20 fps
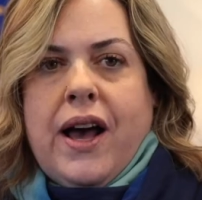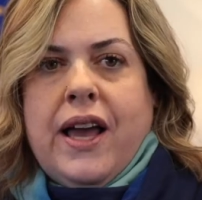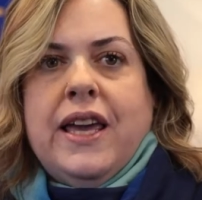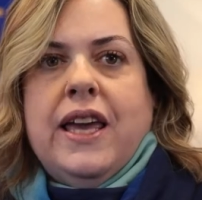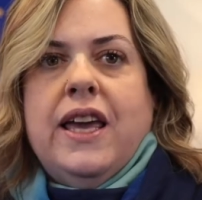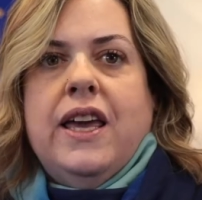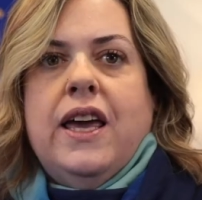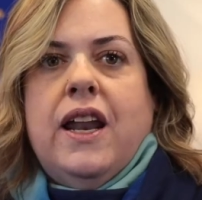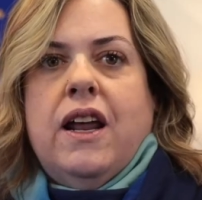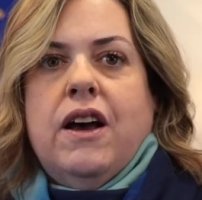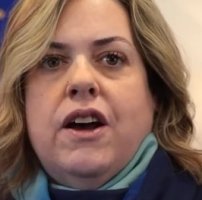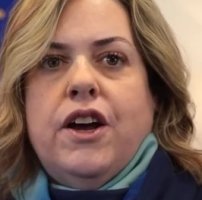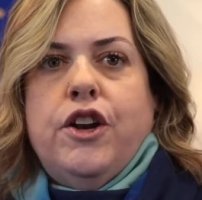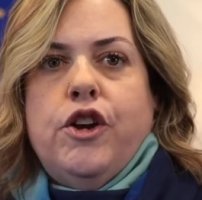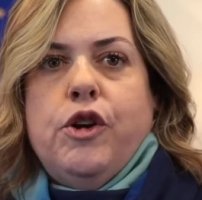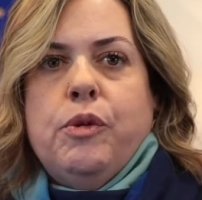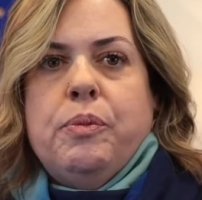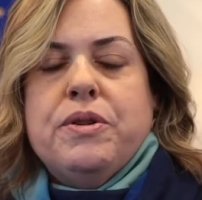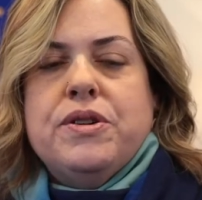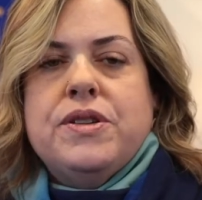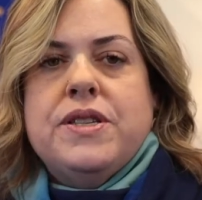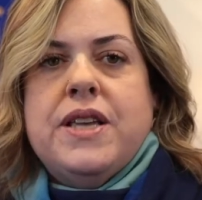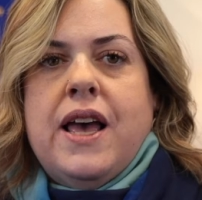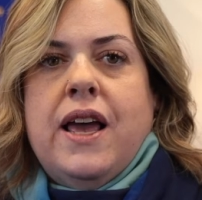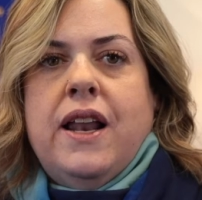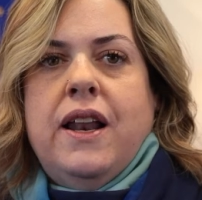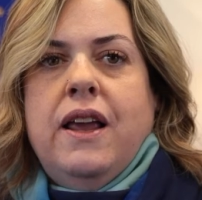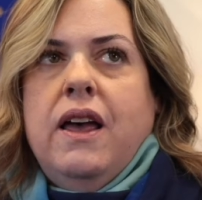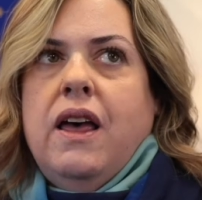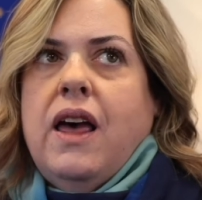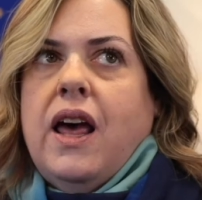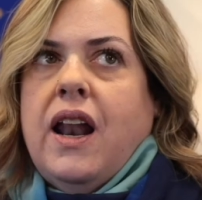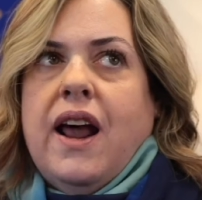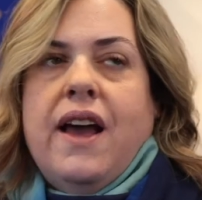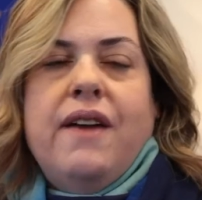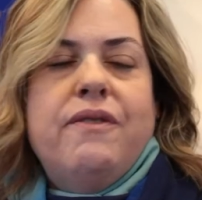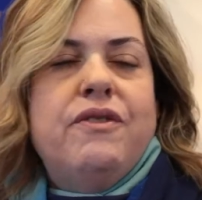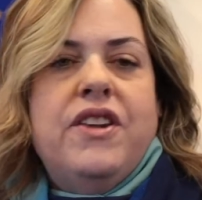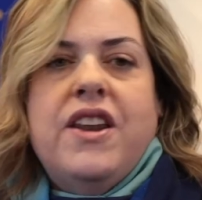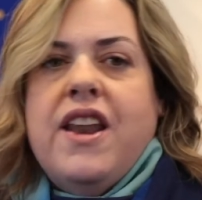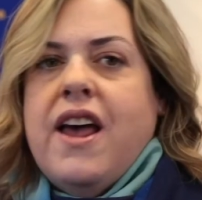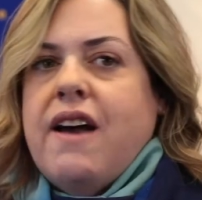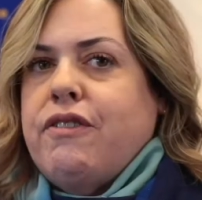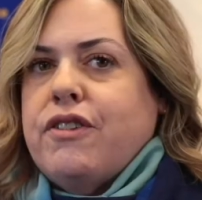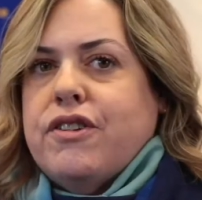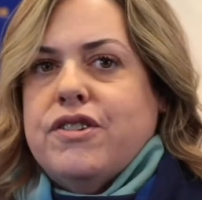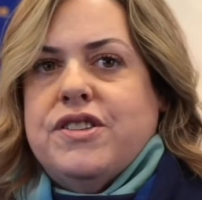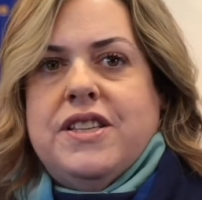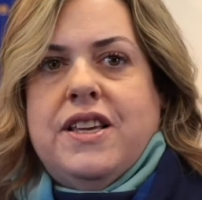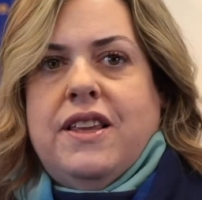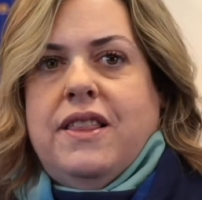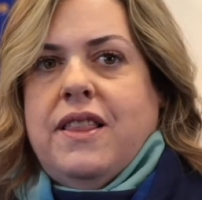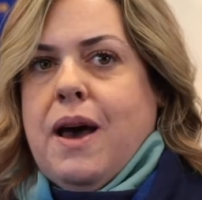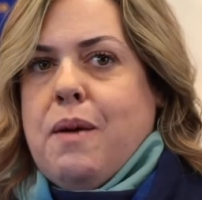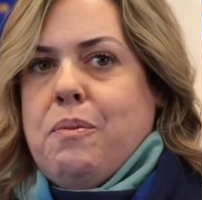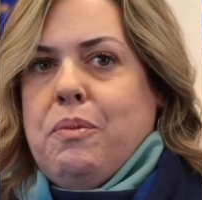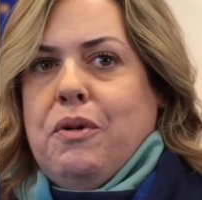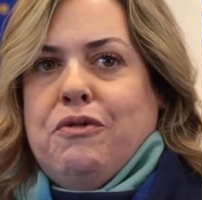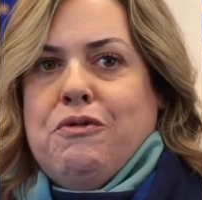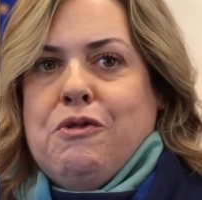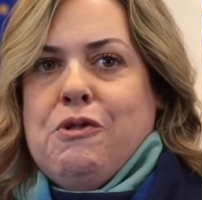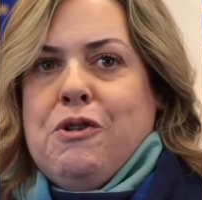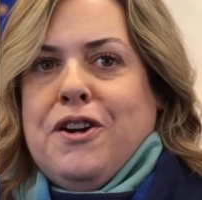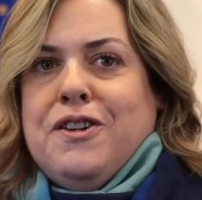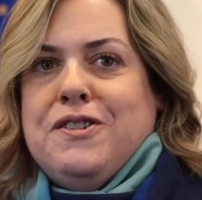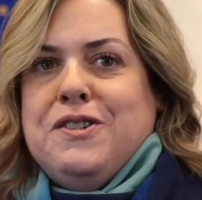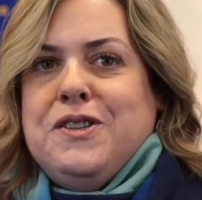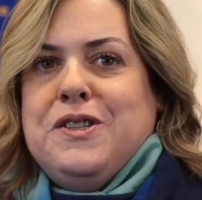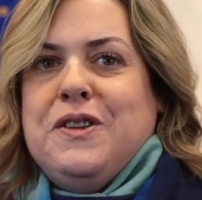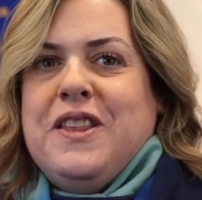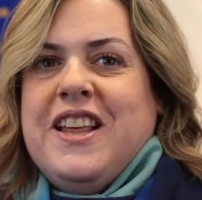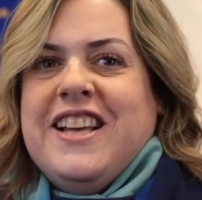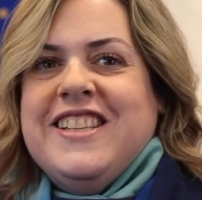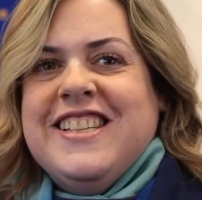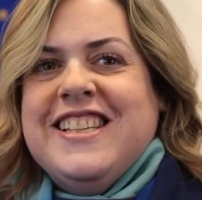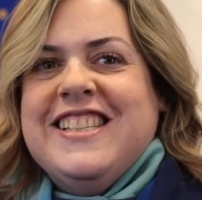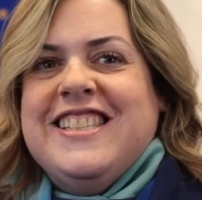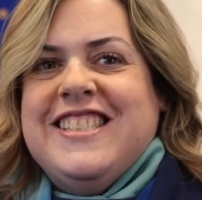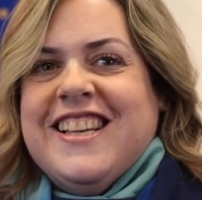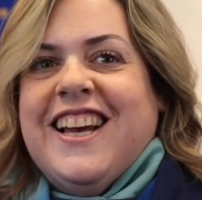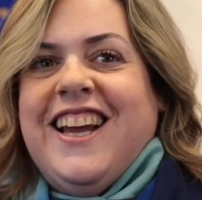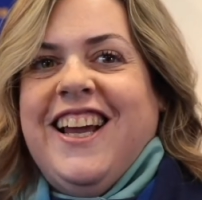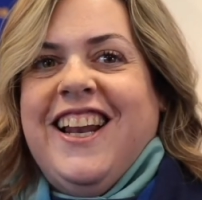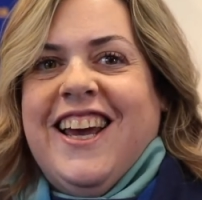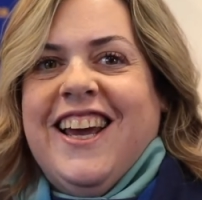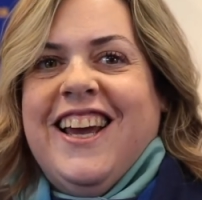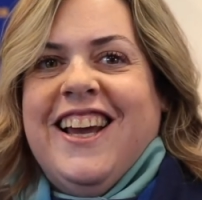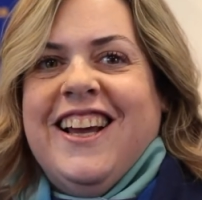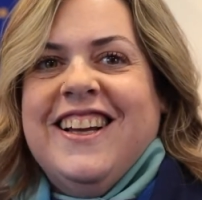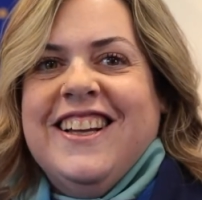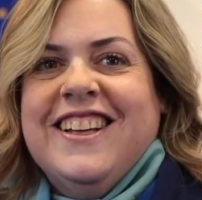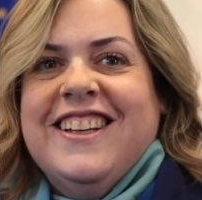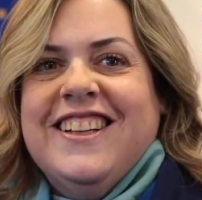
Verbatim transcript: I can get 100%? And I've never seen that before. So that's exciting.